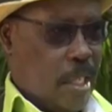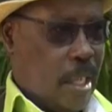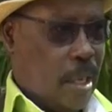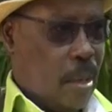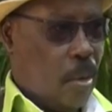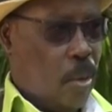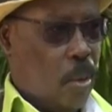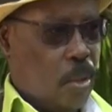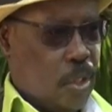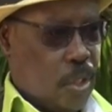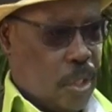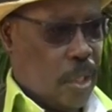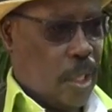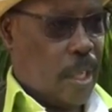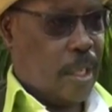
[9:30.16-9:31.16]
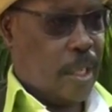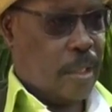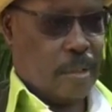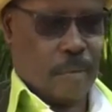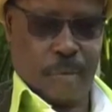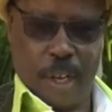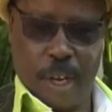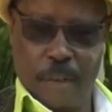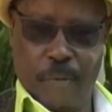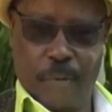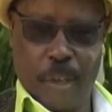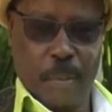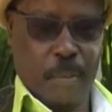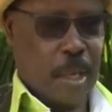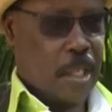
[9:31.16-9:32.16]
the coast and is very
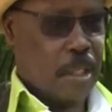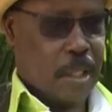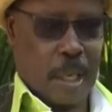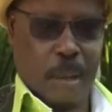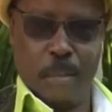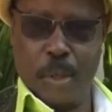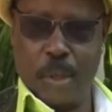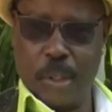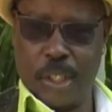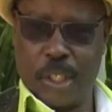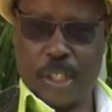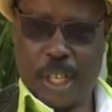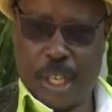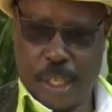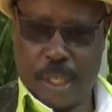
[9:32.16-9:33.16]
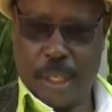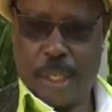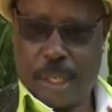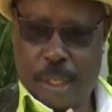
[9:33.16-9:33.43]
famous, I'm not saying